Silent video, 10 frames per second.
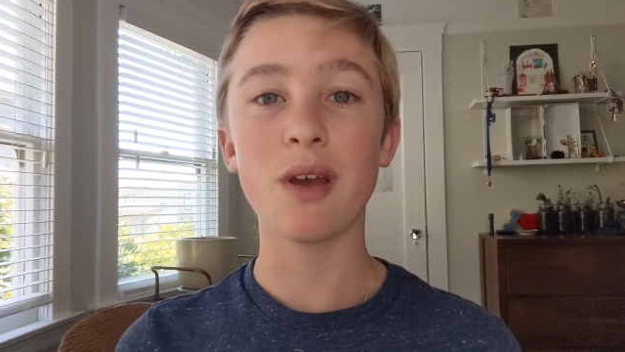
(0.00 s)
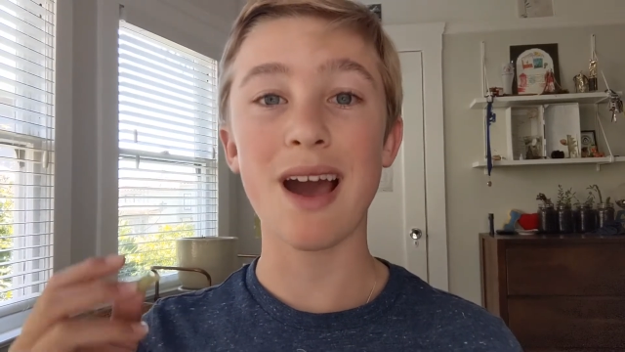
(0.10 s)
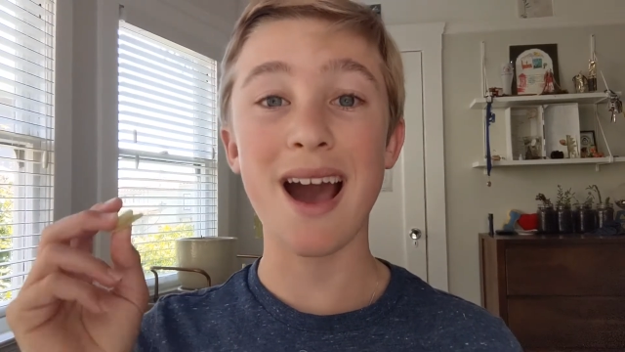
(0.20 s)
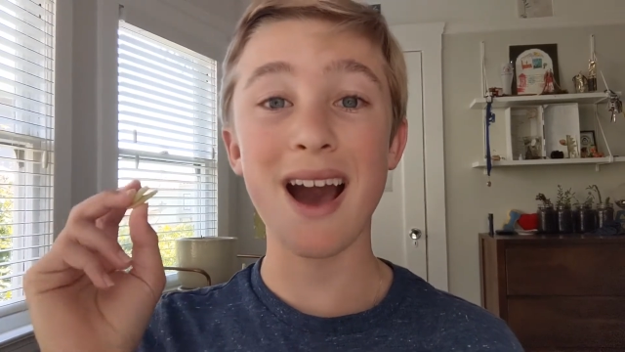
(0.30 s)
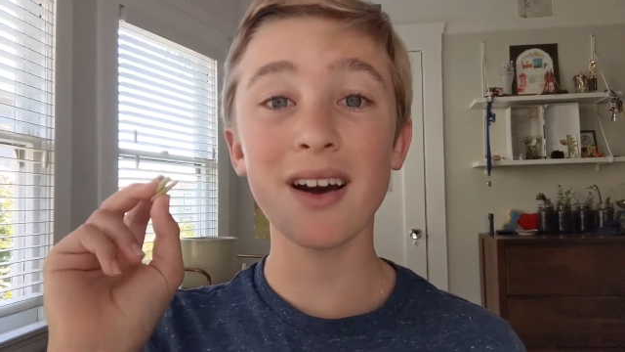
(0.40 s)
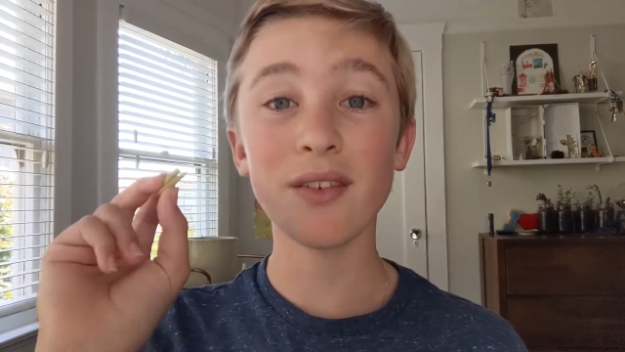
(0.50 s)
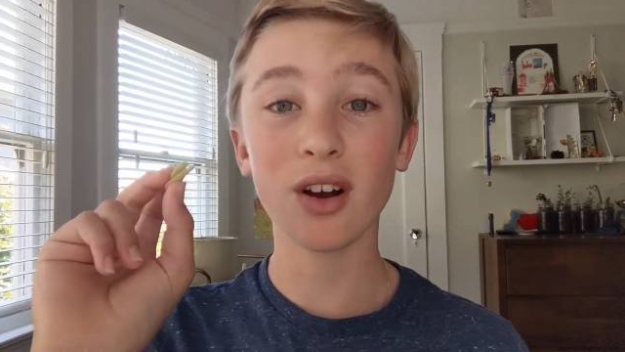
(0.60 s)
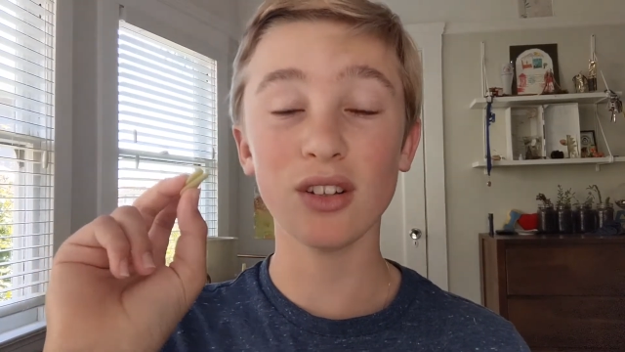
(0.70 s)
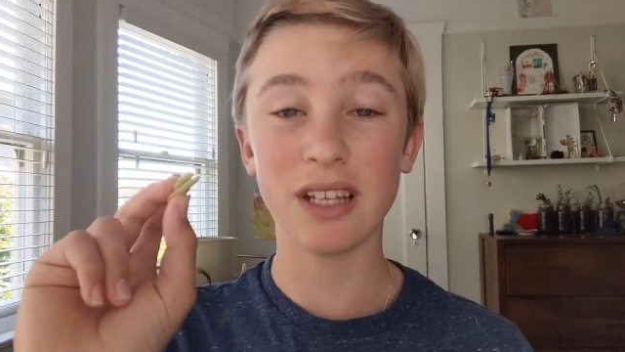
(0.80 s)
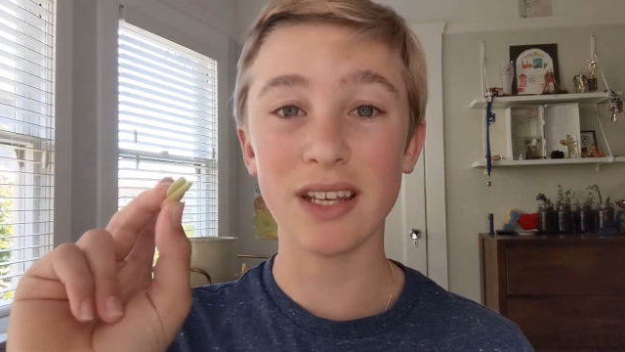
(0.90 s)
have
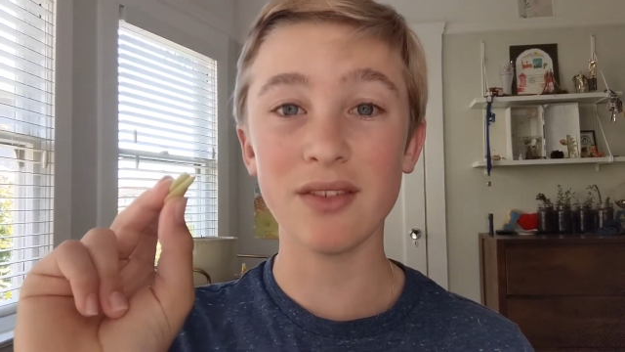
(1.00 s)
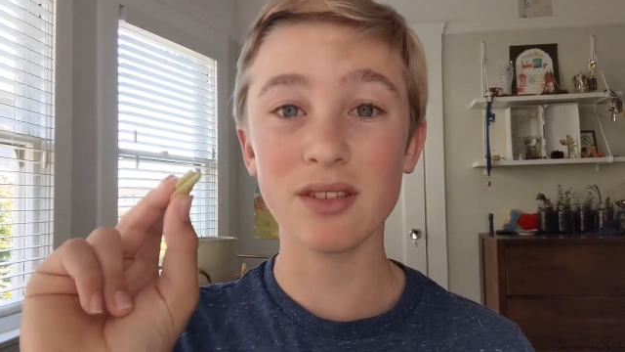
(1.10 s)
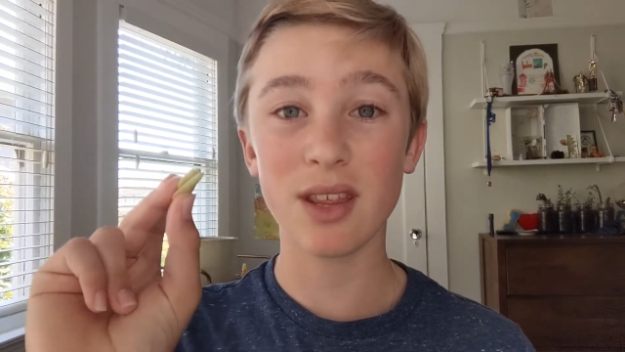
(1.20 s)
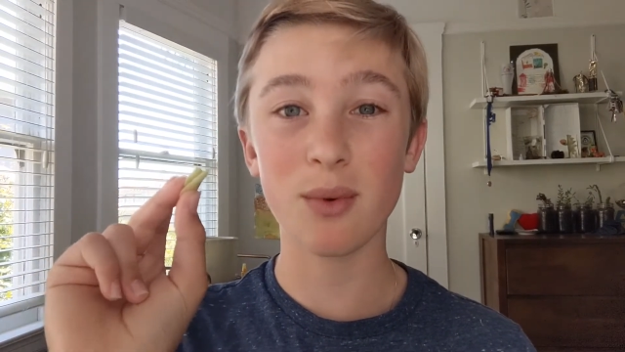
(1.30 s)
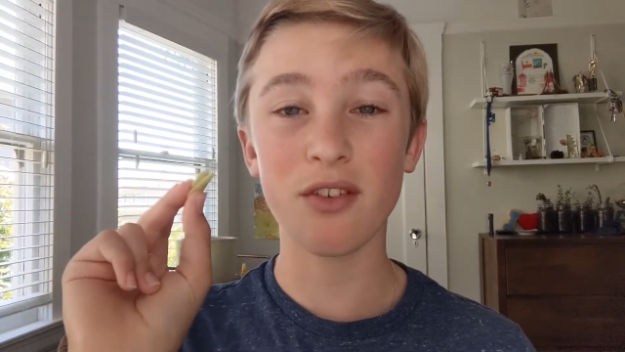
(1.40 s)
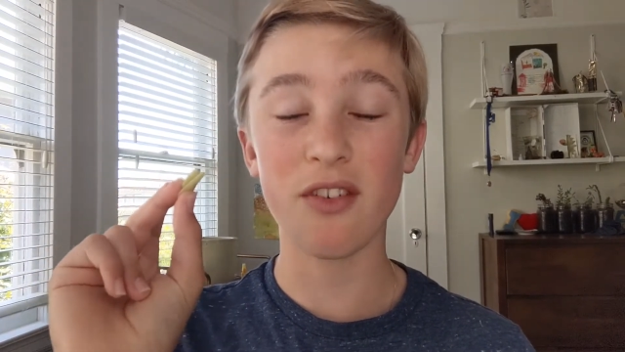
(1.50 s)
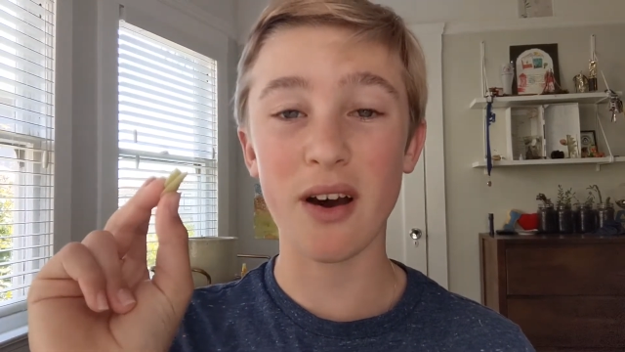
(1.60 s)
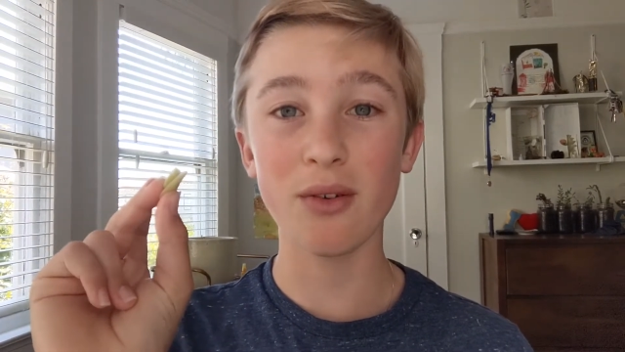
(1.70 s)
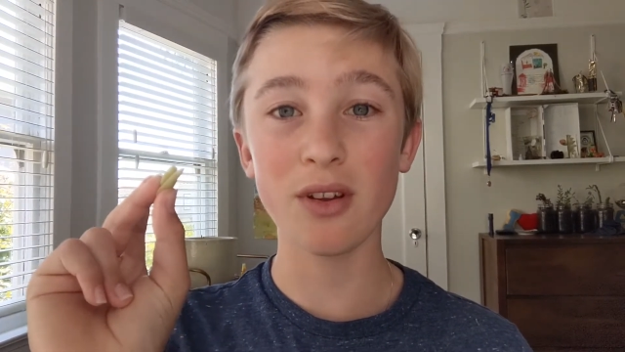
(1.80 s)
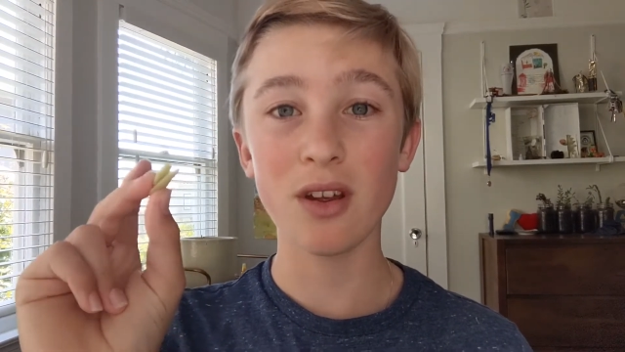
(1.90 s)
our leaves that we
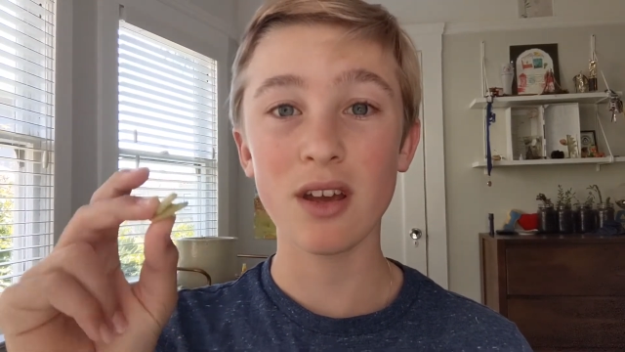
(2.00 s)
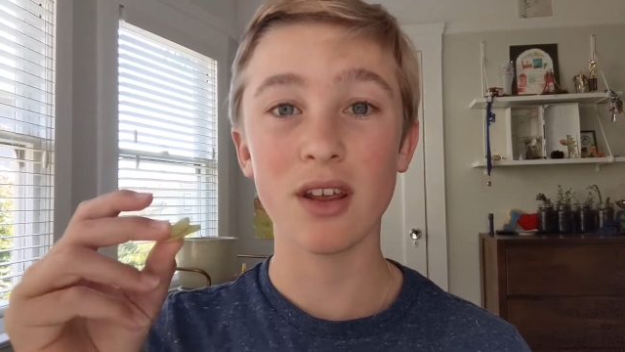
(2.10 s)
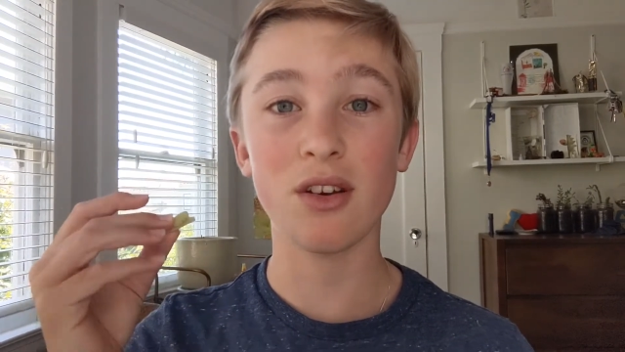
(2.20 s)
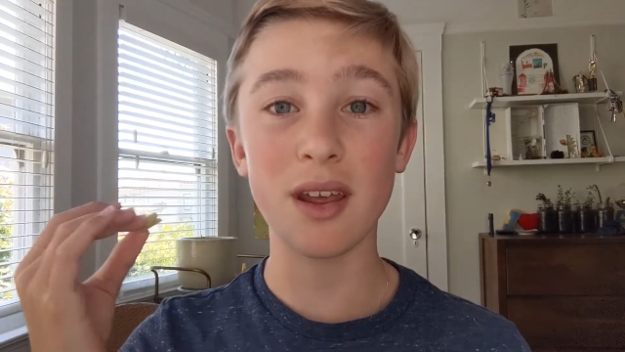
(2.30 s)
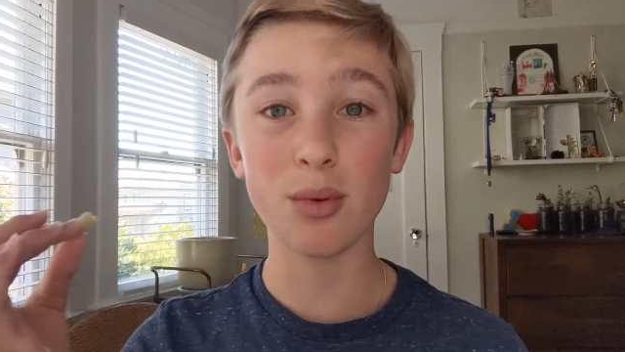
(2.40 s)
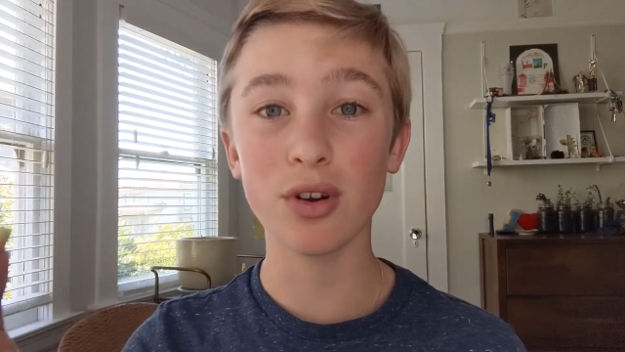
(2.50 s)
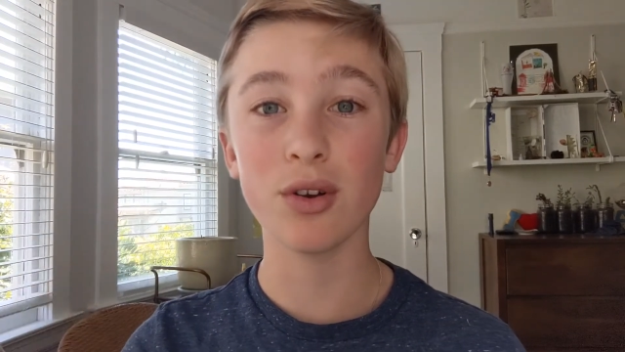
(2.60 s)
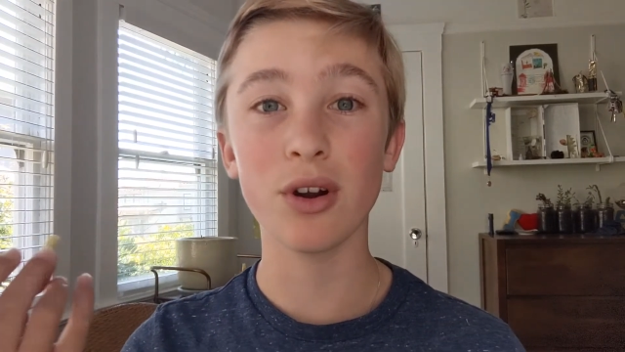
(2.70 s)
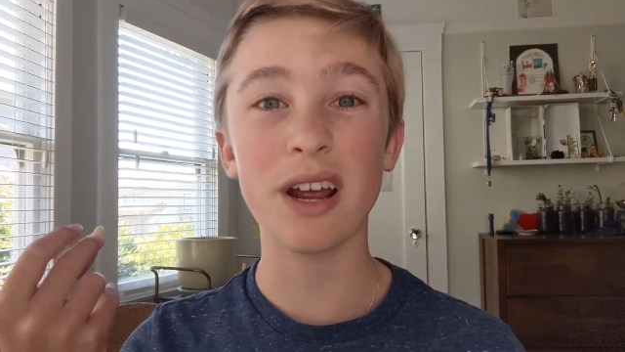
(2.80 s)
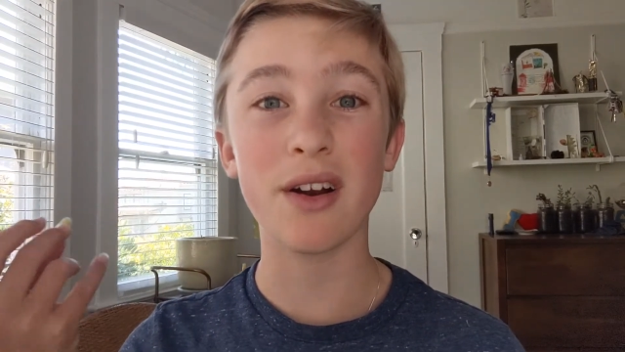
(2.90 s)
found in our
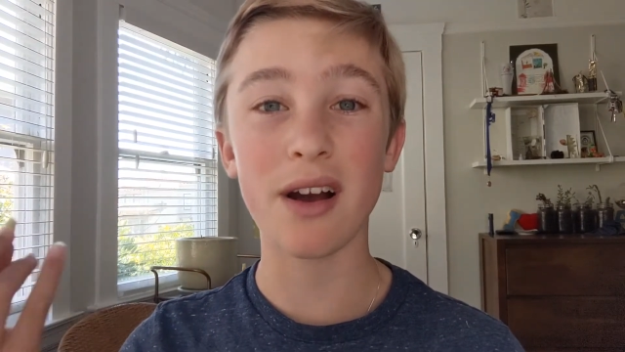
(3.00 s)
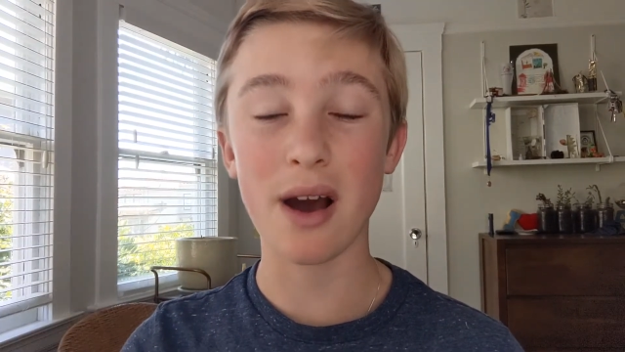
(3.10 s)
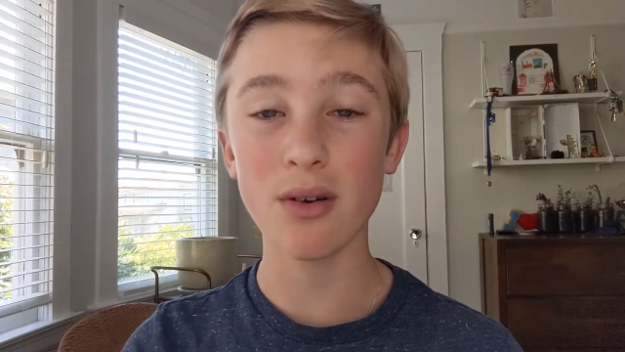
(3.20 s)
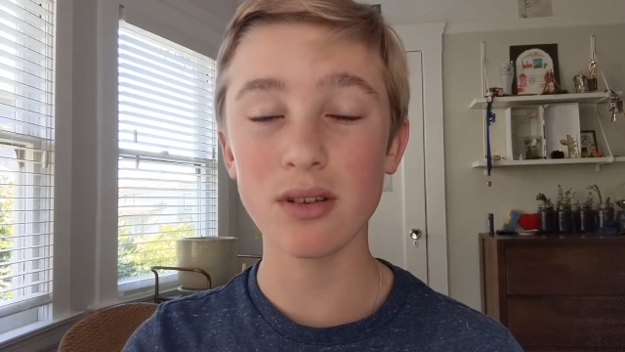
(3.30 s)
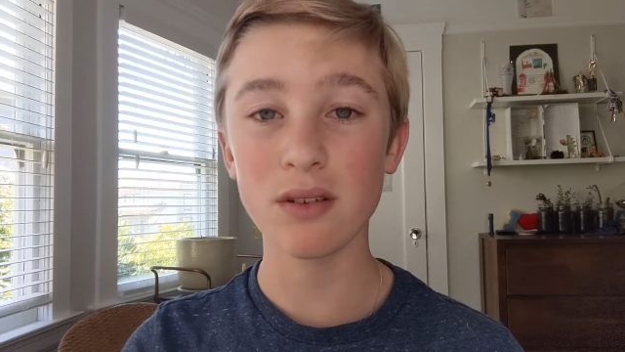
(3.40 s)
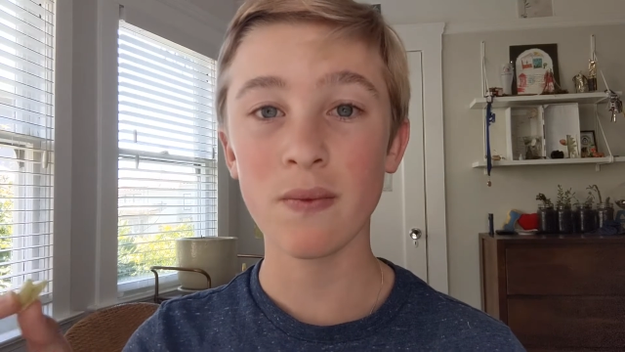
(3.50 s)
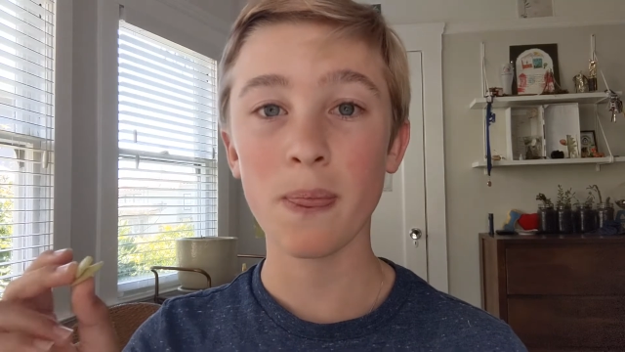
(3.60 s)
neighborhood or at our house,